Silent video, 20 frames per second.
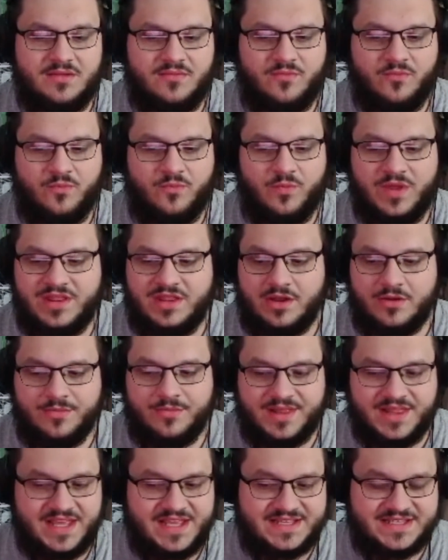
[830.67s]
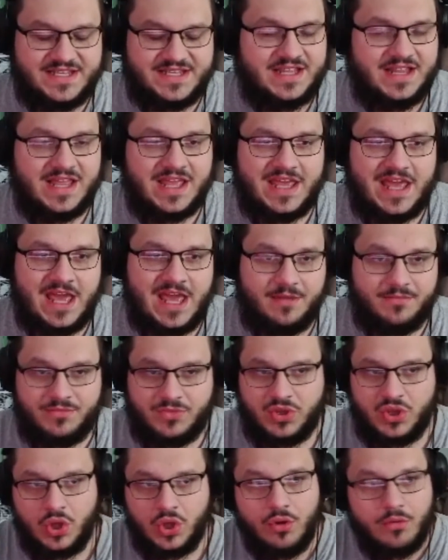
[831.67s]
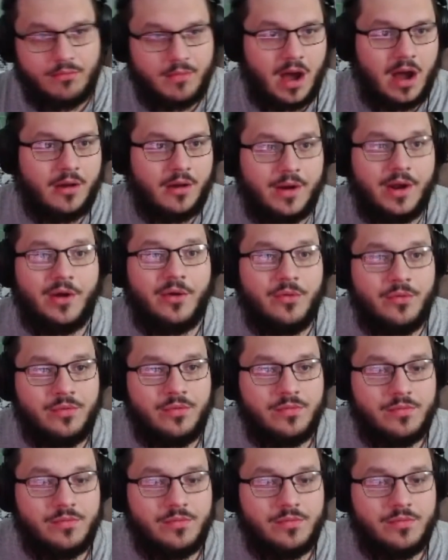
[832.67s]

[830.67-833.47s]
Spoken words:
when they're releasing the game tomorrow.